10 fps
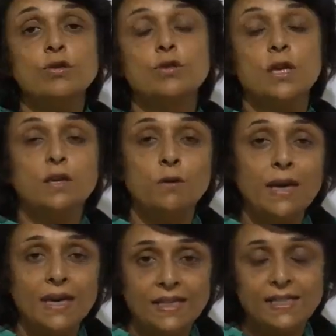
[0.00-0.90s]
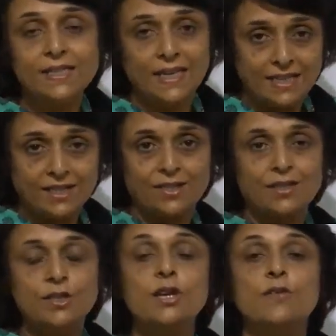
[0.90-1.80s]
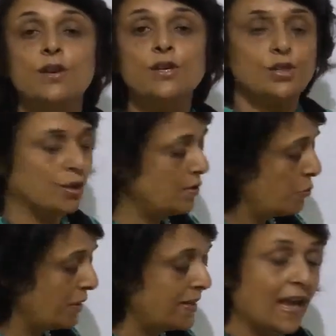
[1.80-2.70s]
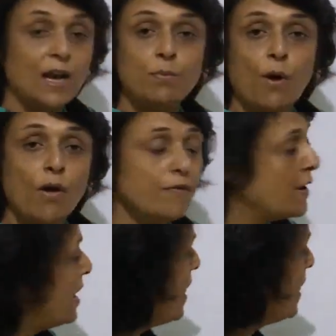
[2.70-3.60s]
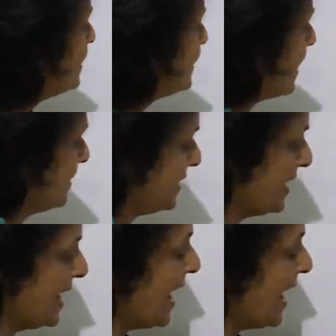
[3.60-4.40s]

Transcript: secretes its secretion with the help of a duct,